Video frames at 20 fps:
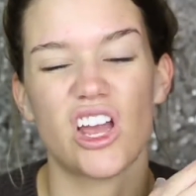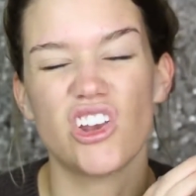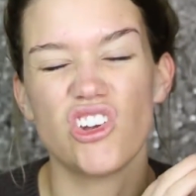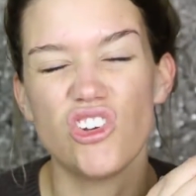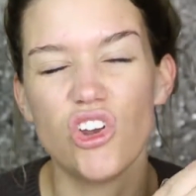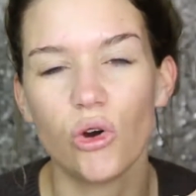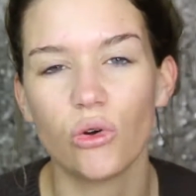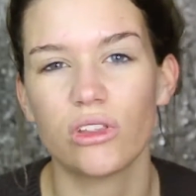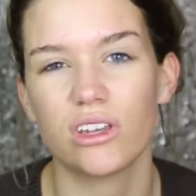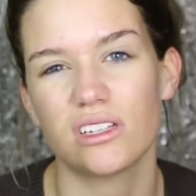I
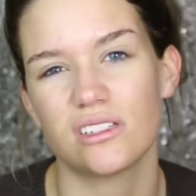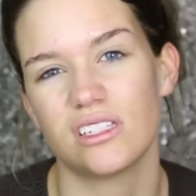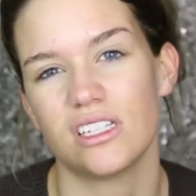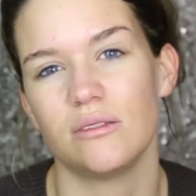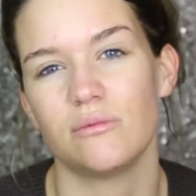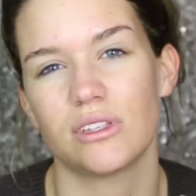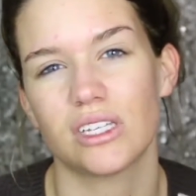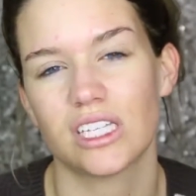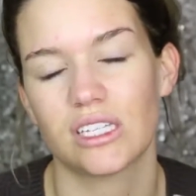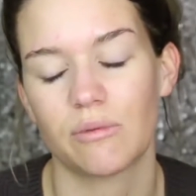know that it
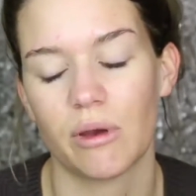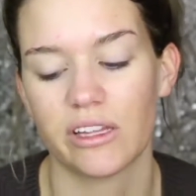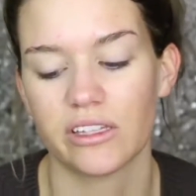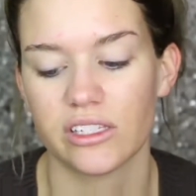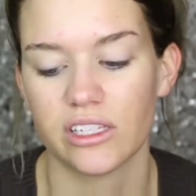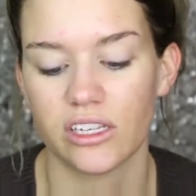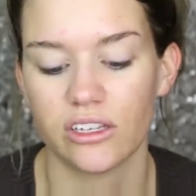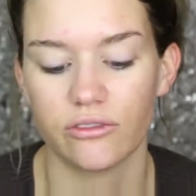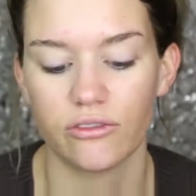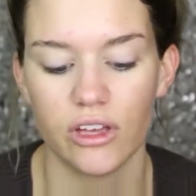seems
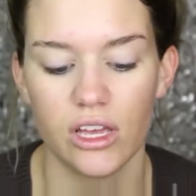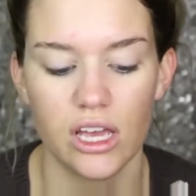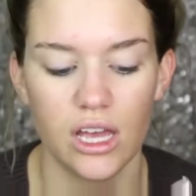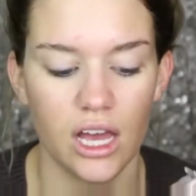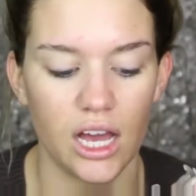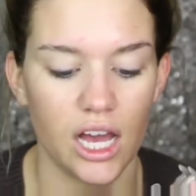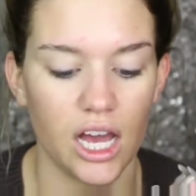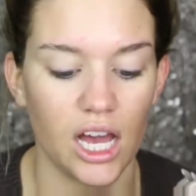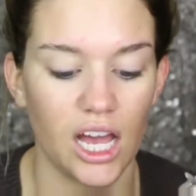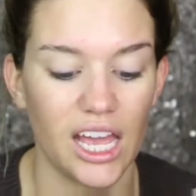expensive
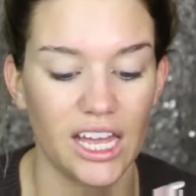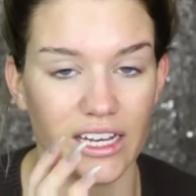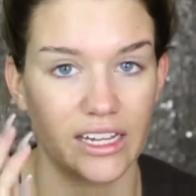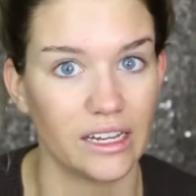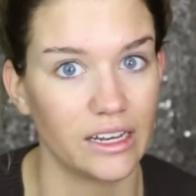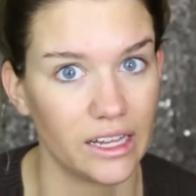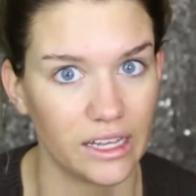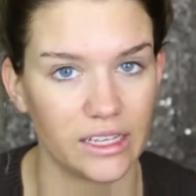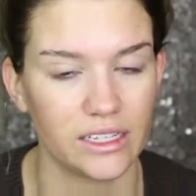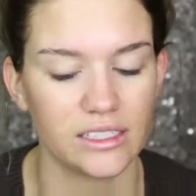and
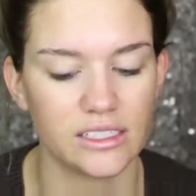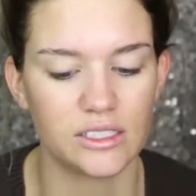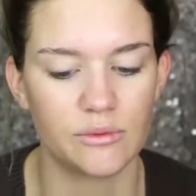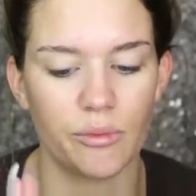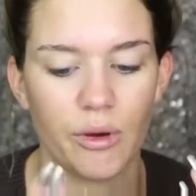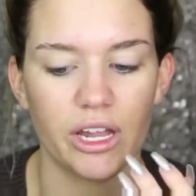it is,